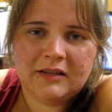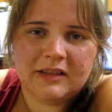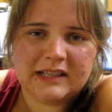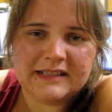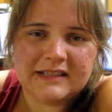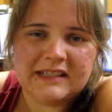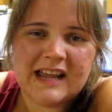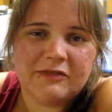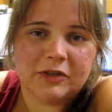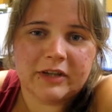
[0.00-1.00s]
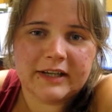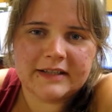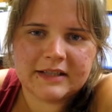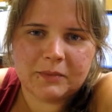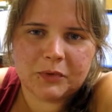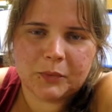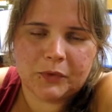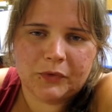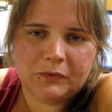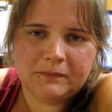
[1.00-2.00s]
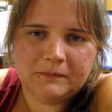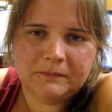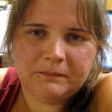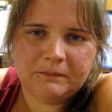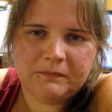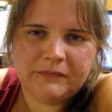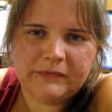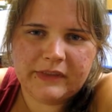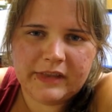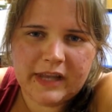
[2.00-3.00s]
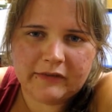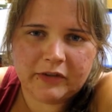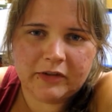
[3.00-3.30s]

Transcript: That is never acceptable. Never.